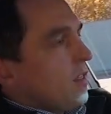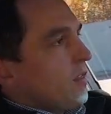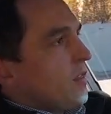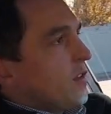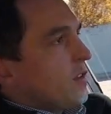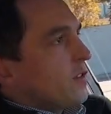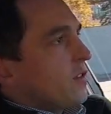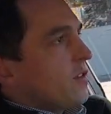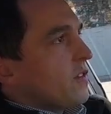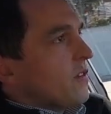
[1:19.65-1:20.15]

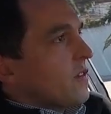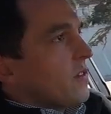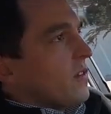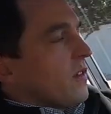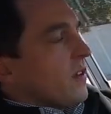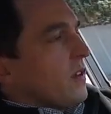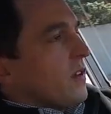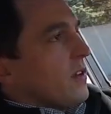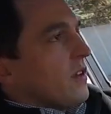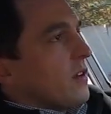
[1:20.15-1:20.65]
This
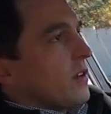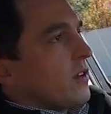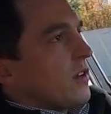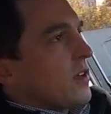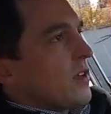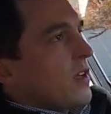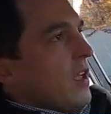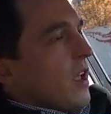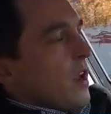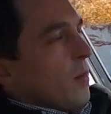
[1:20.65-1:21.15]

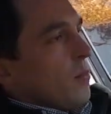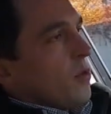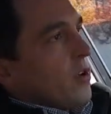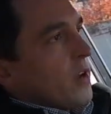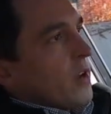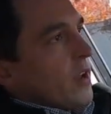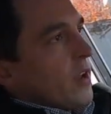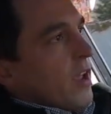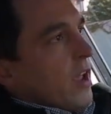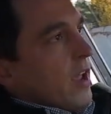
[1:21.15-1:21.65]

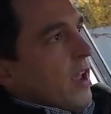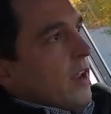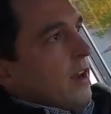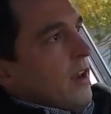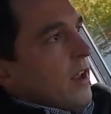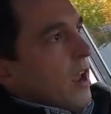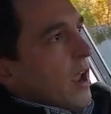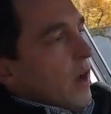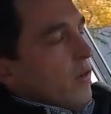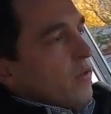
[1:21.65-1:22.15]
Camry,
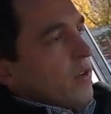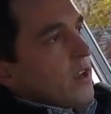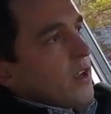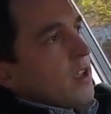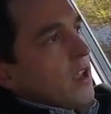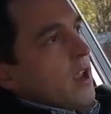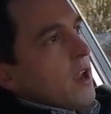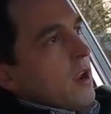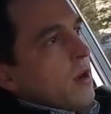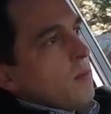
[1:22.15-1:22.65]
and every
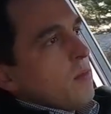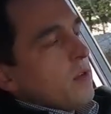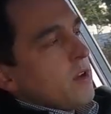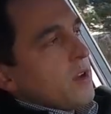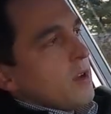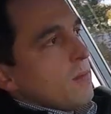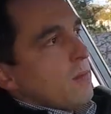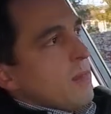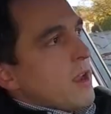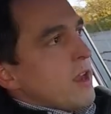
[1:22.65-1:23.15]

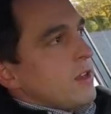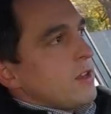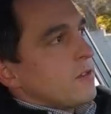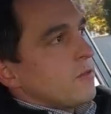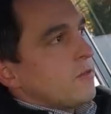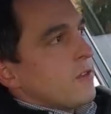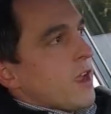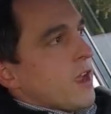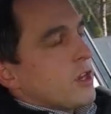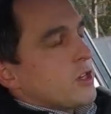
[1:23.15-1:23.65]
Camry
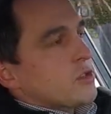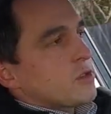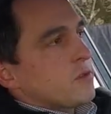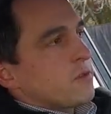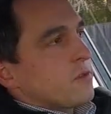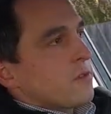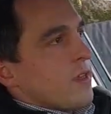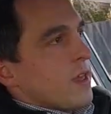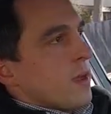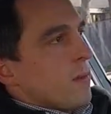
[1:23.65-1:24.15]

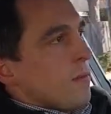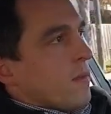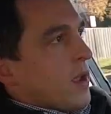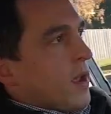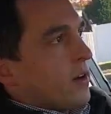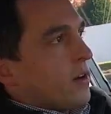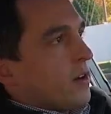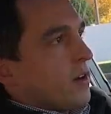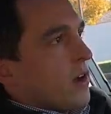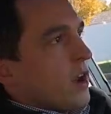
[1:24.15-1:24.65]
manufactured for that
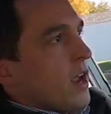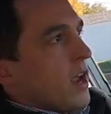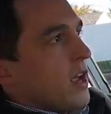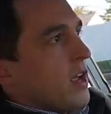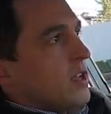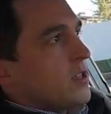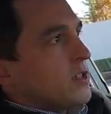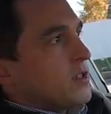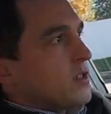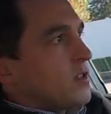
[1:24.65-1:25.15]
matter,
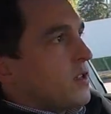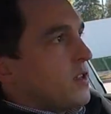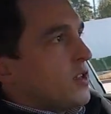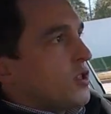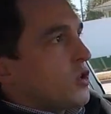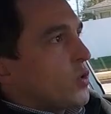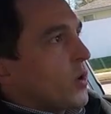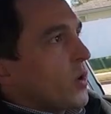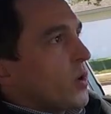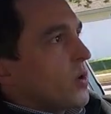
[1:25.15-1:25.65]
has
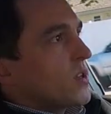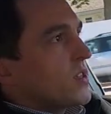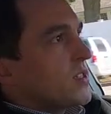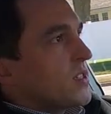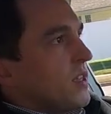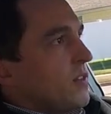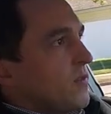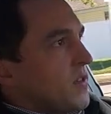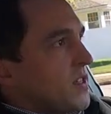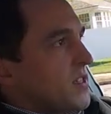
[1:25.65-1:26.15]
the Toyota
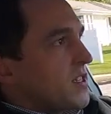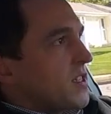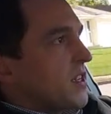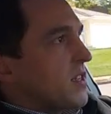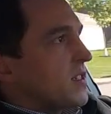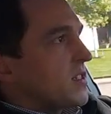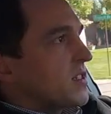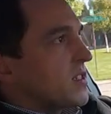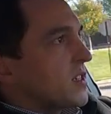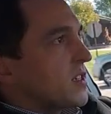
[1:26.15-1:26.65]
Safety
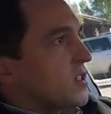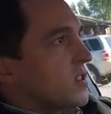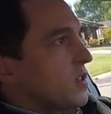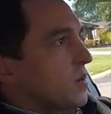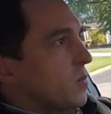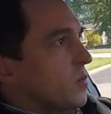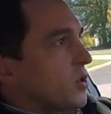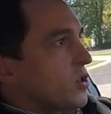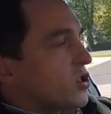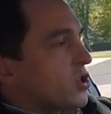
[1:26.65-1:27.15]
Sense
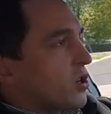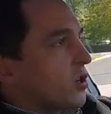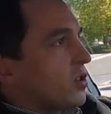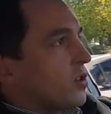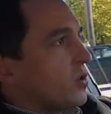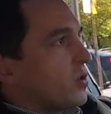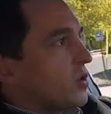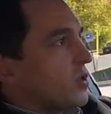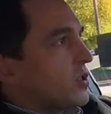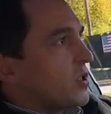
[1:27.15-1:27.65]
system, which
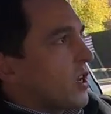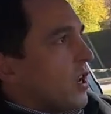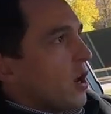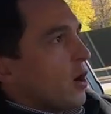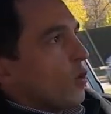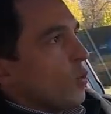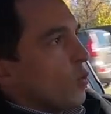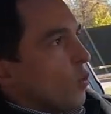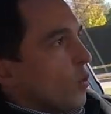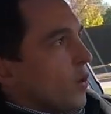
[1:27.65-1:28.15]
includes
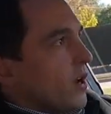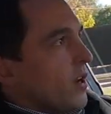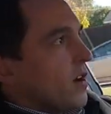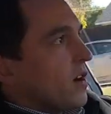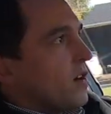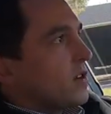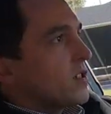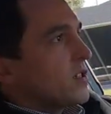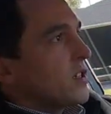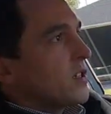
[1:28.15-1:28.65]

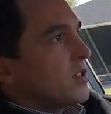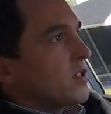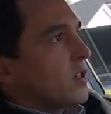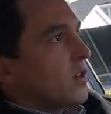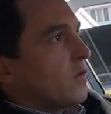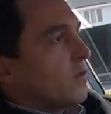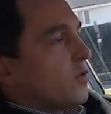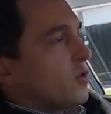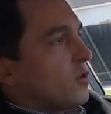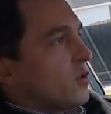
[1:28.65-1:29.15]

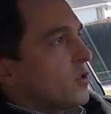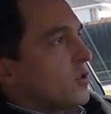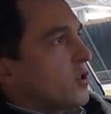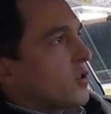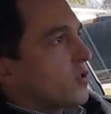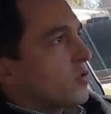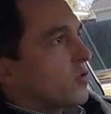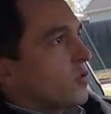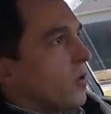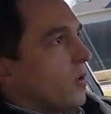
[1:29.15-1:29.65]
radar-sensitive cruise
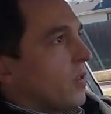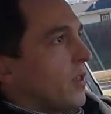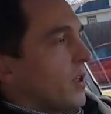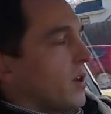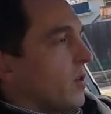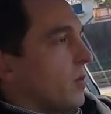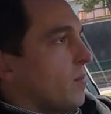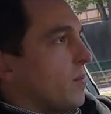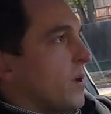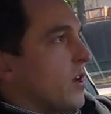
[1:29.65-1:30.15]
control
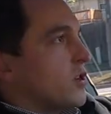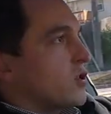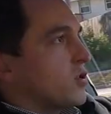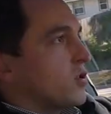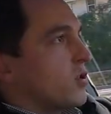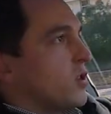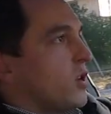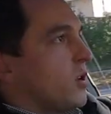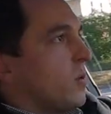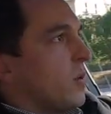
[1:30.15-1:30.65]
that'll
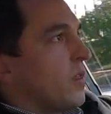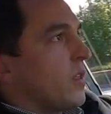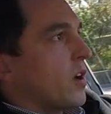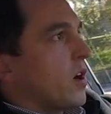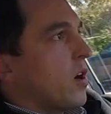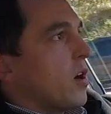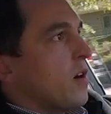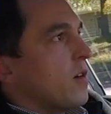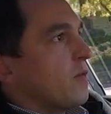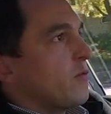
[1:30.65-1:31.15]
measure you and
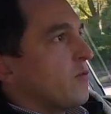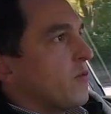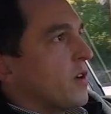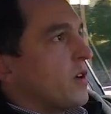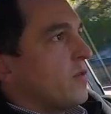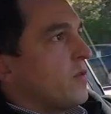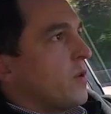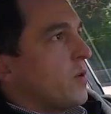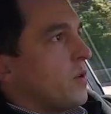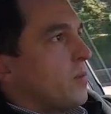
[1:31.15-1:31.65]
the car in
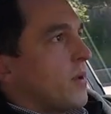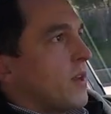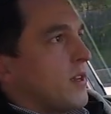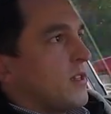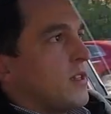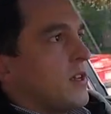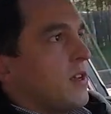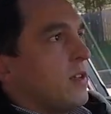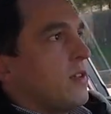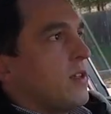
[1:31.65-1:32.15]
front of you and
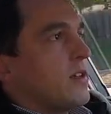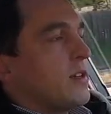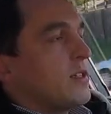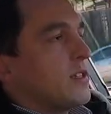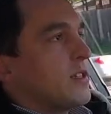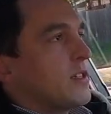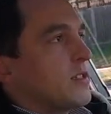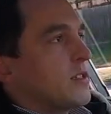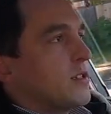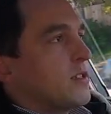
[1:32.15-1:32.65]
maintain that
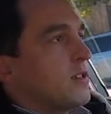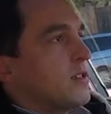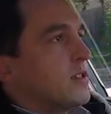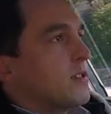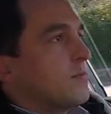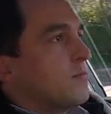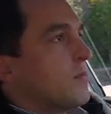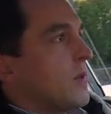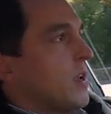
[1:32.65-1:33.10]
distance.